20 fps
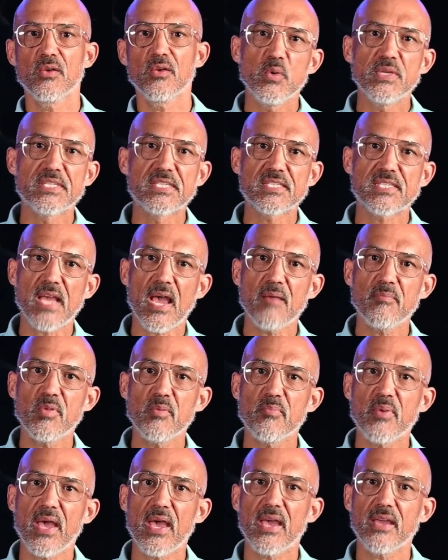We stab
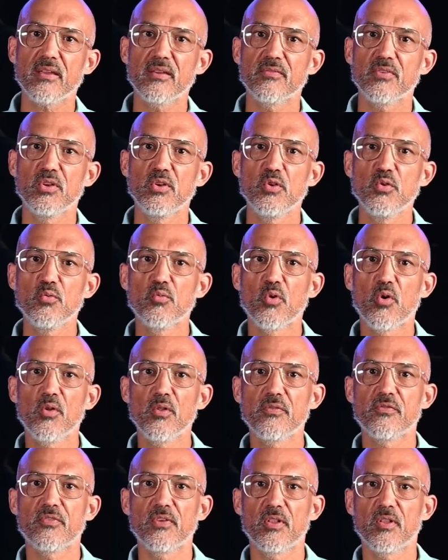the bag of a new
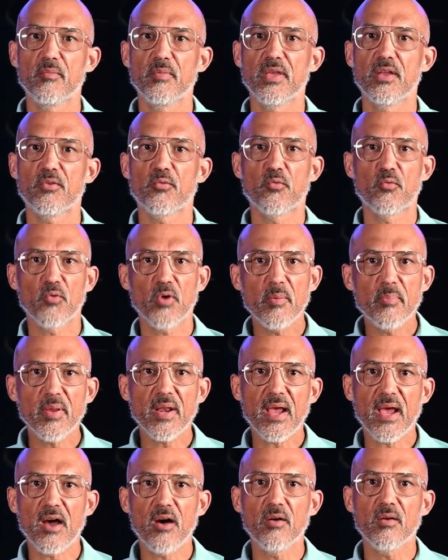roll of filament, rip
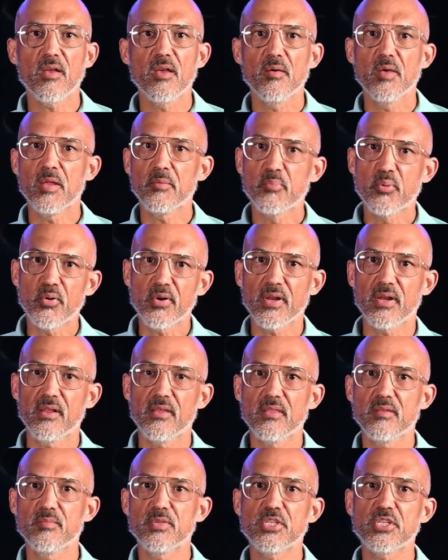it out, and put it
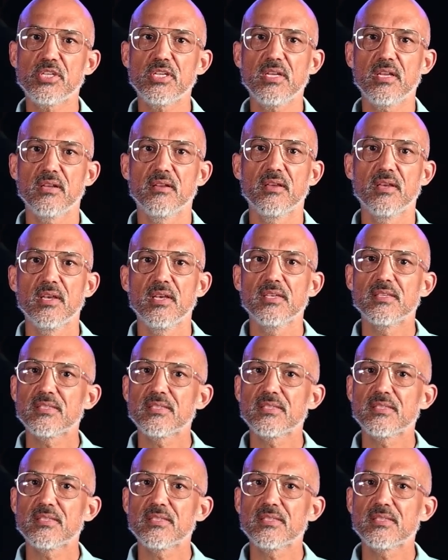in the machine.